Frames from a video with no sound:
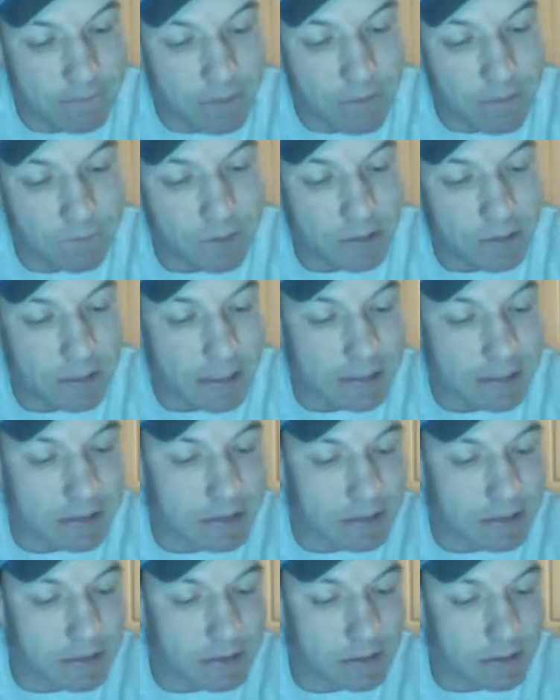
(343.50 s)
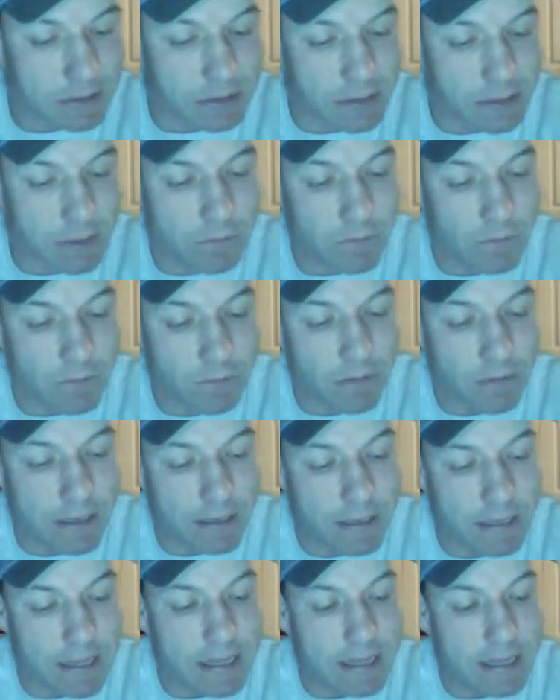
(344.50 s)
with stuff, stuff with
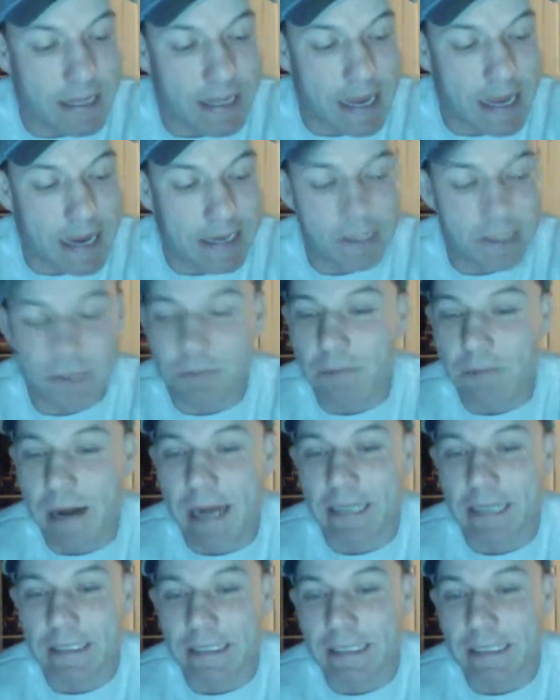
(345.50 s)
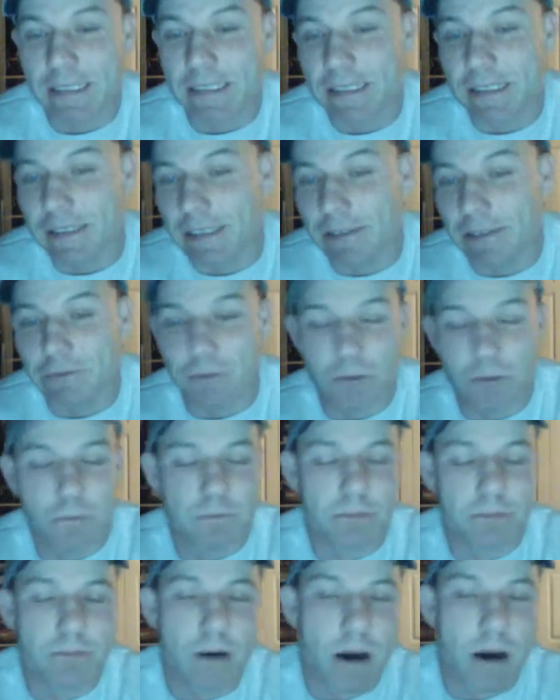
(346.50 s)
like Angel Martin, he
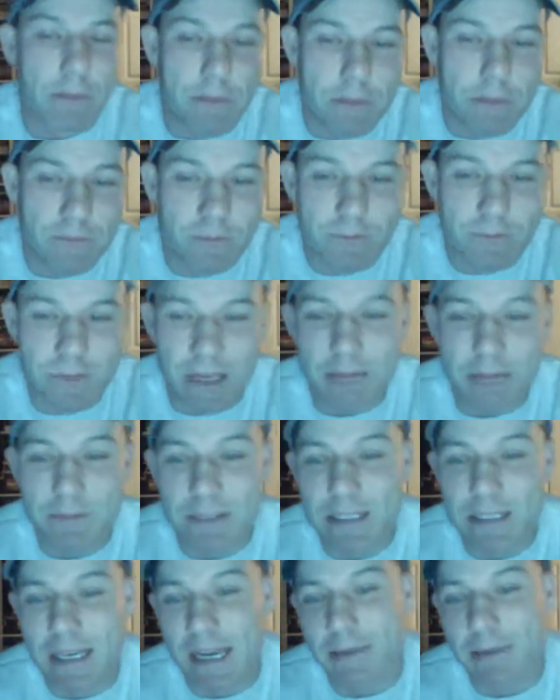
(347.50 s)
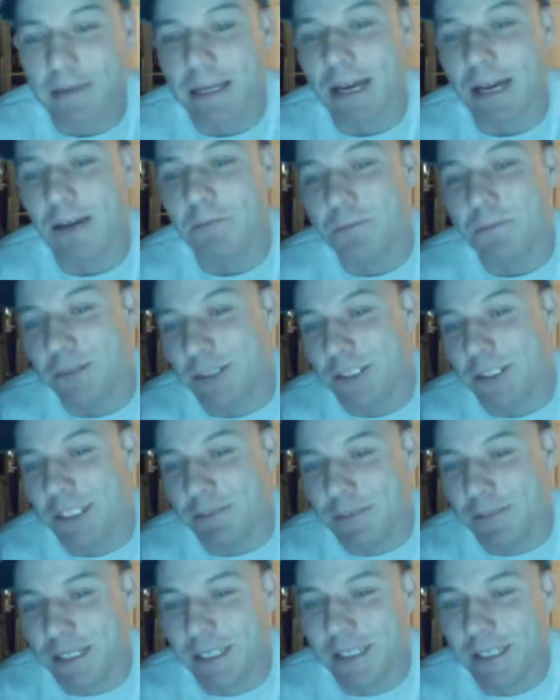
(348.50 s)
would pop up from time to time and help
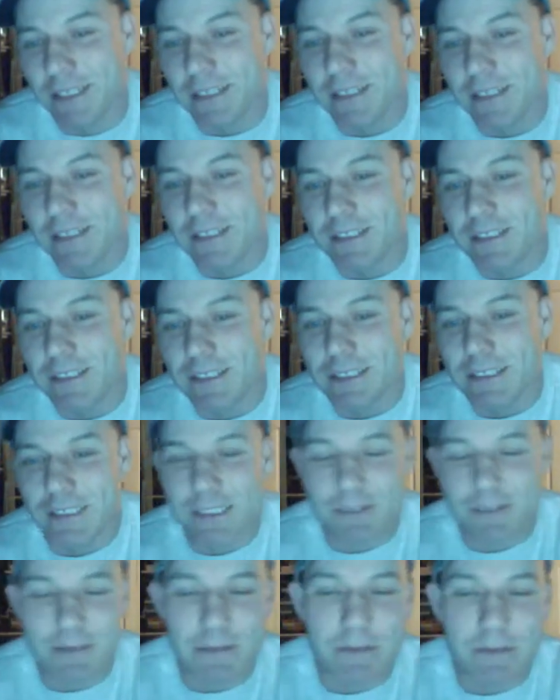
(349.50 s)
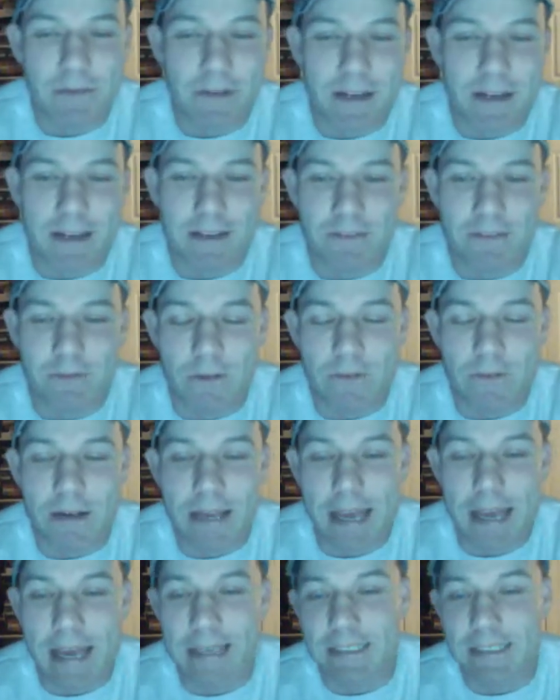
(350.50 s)
Jimmy, Jimmy with a with a
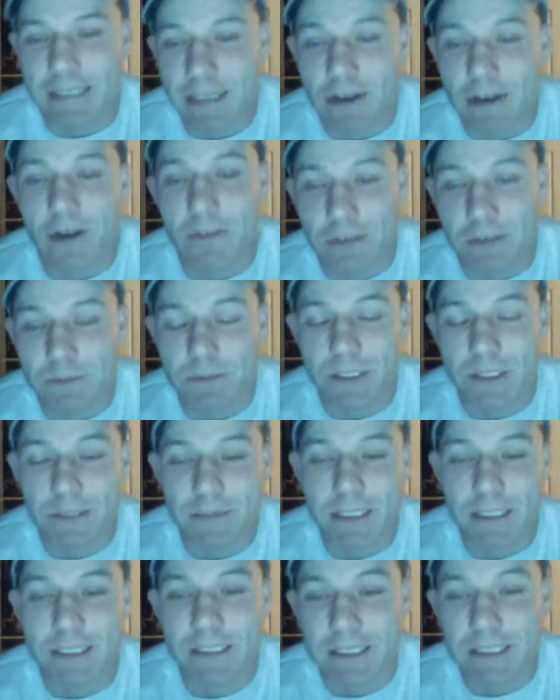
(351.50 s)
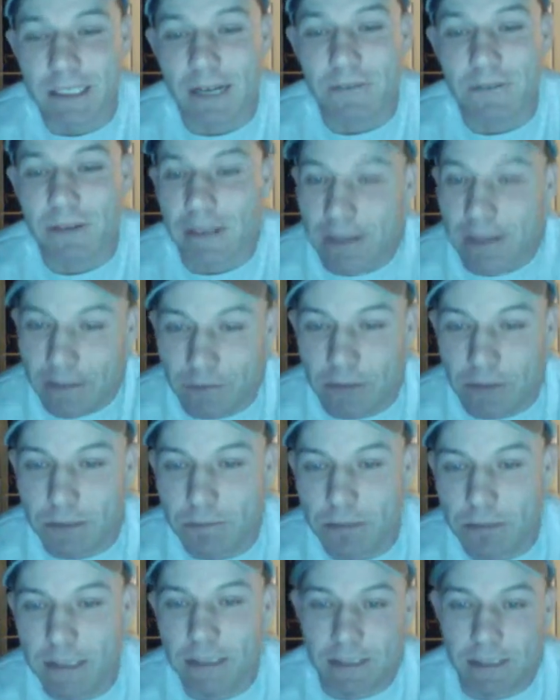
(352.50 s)
case. He called him Jimmy and stuff, and it was
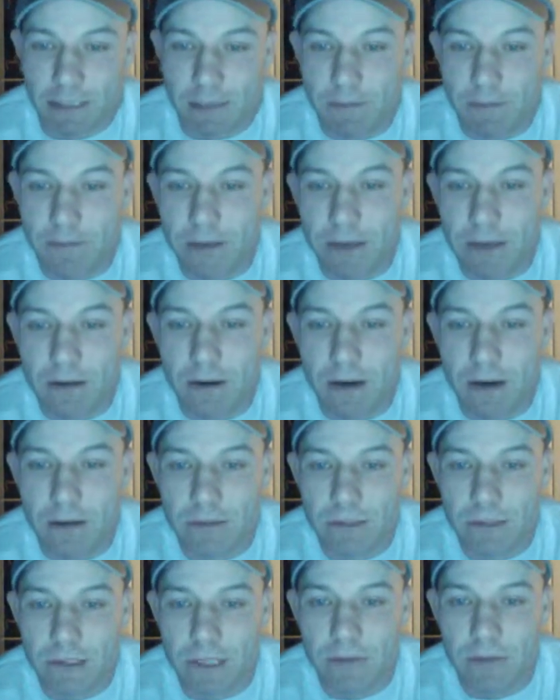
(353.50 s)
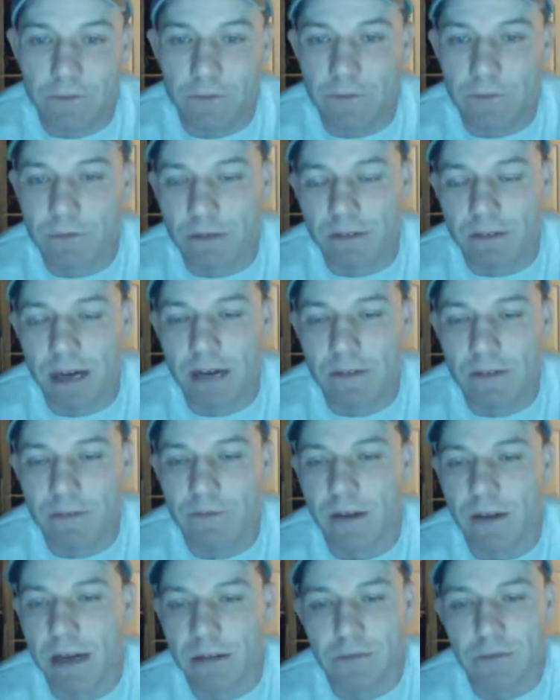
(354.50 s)
pretty some of the stuff with the Rockford
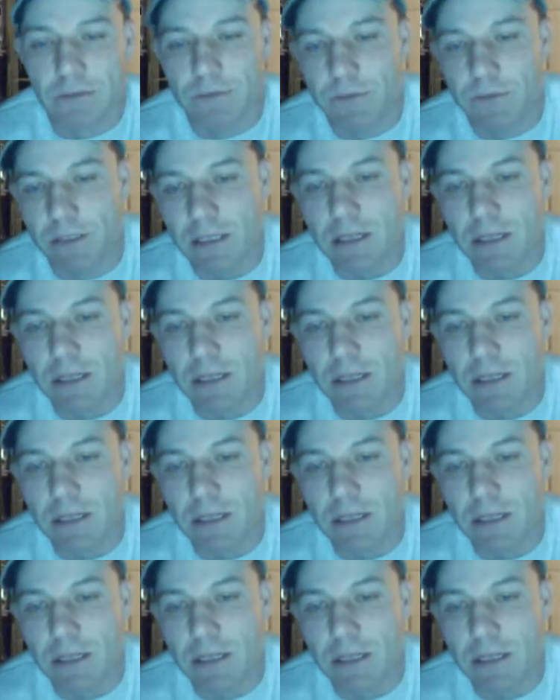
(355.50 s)
files with